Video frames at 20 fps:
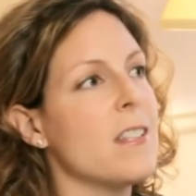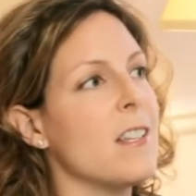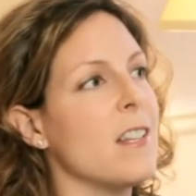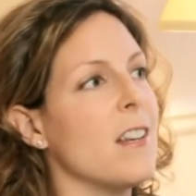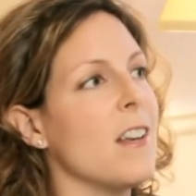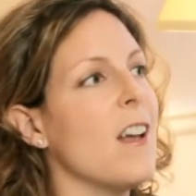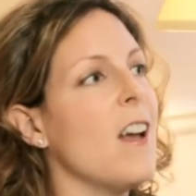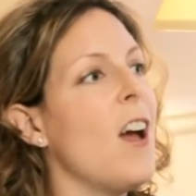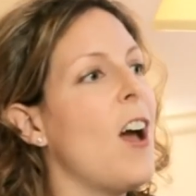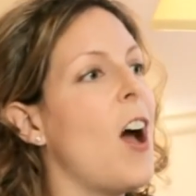
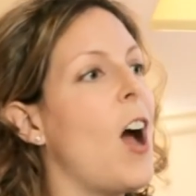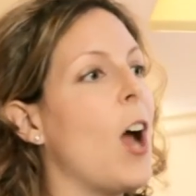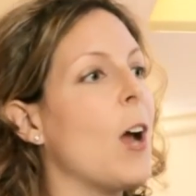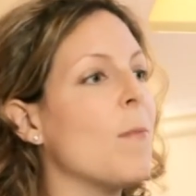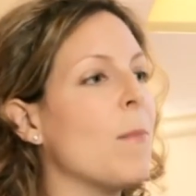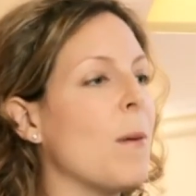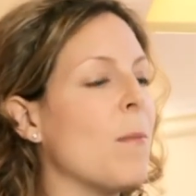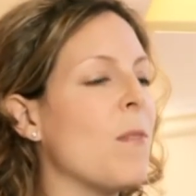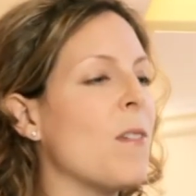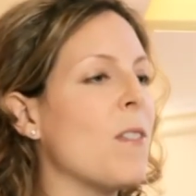And I
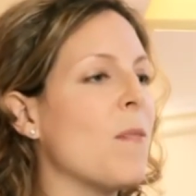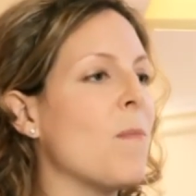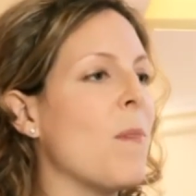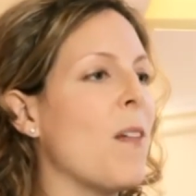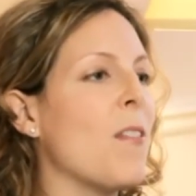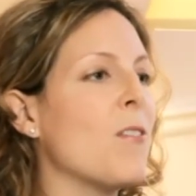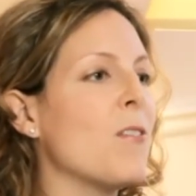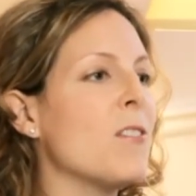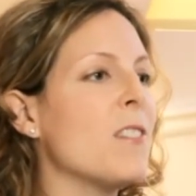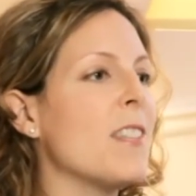remember the
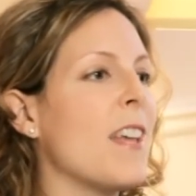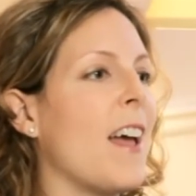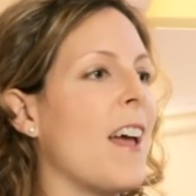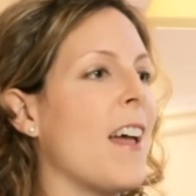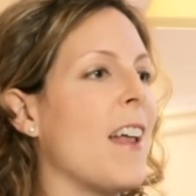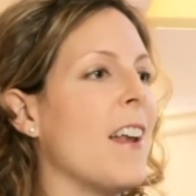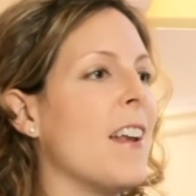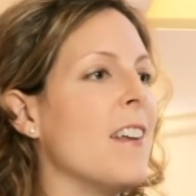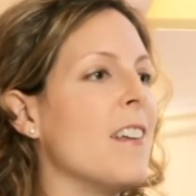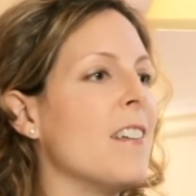mother
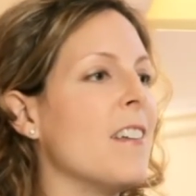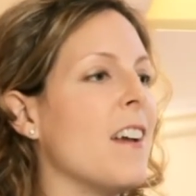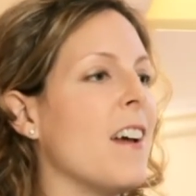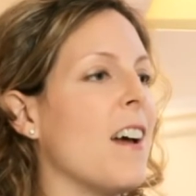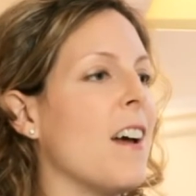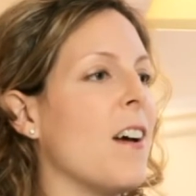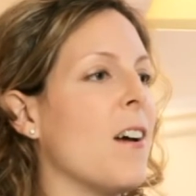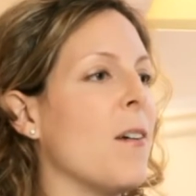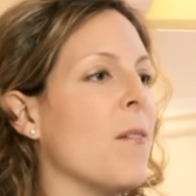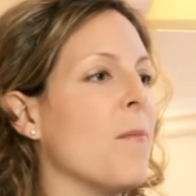said,
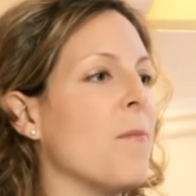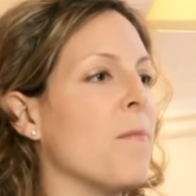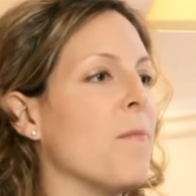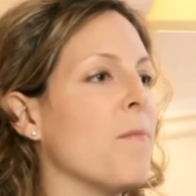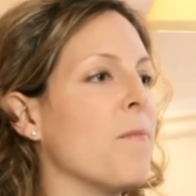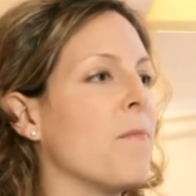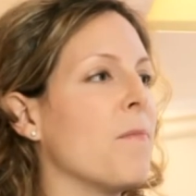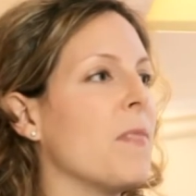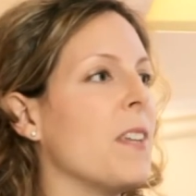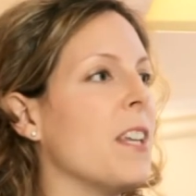
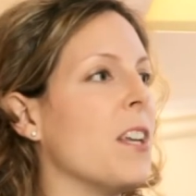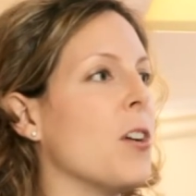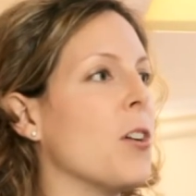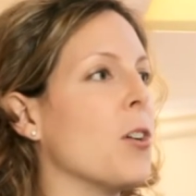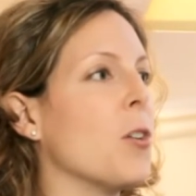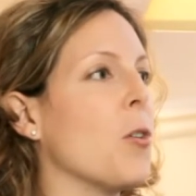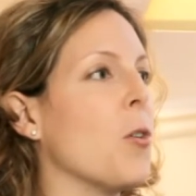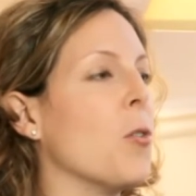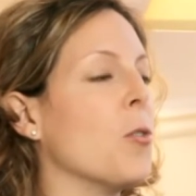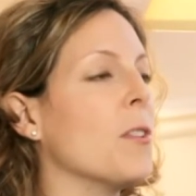you know,
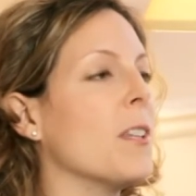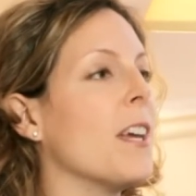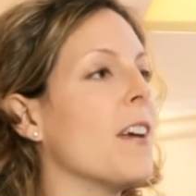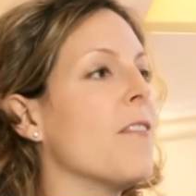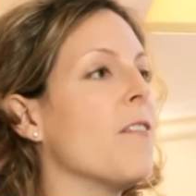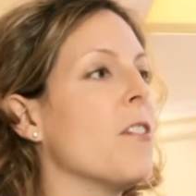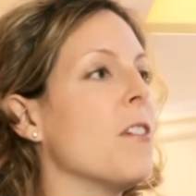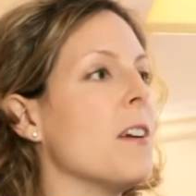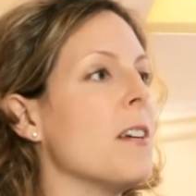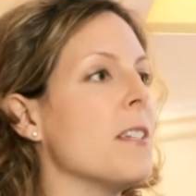you're only
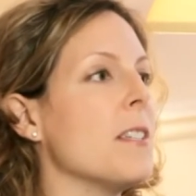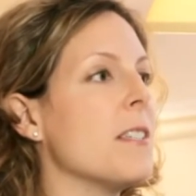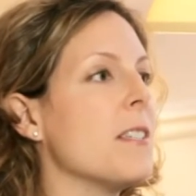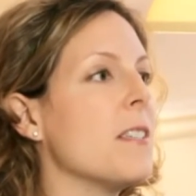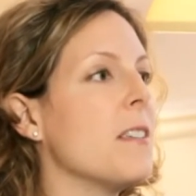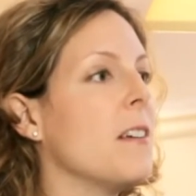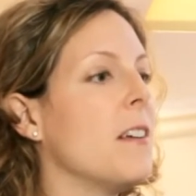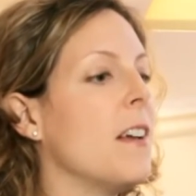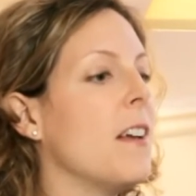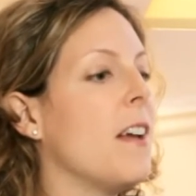ever
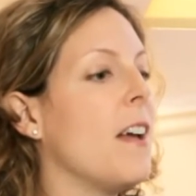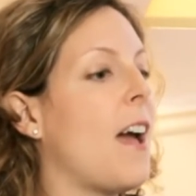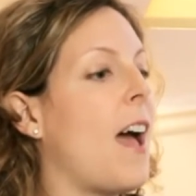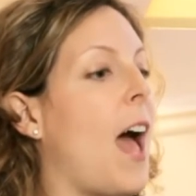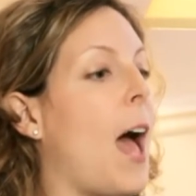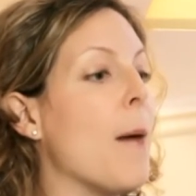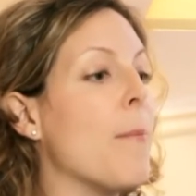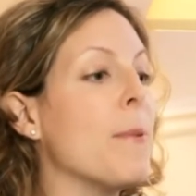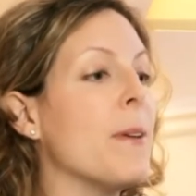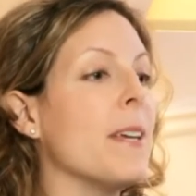as
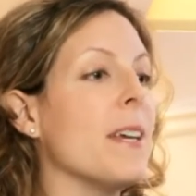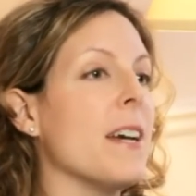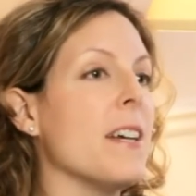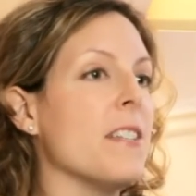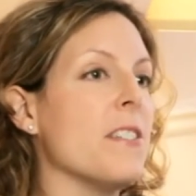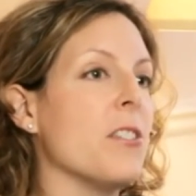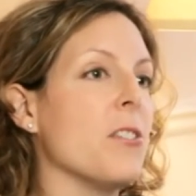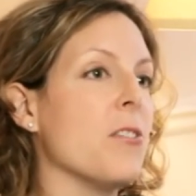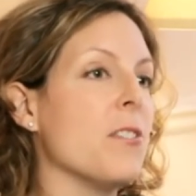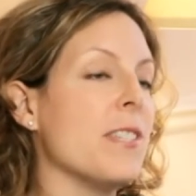happy
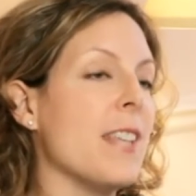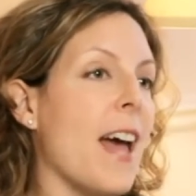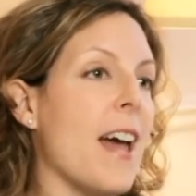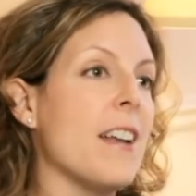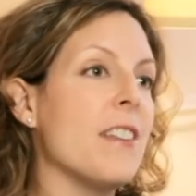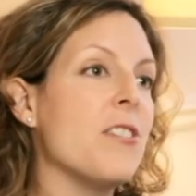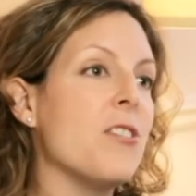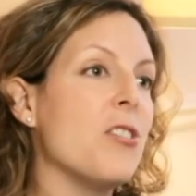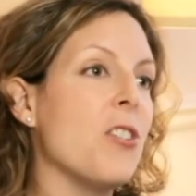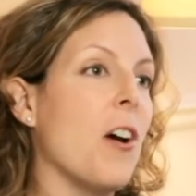as your saddest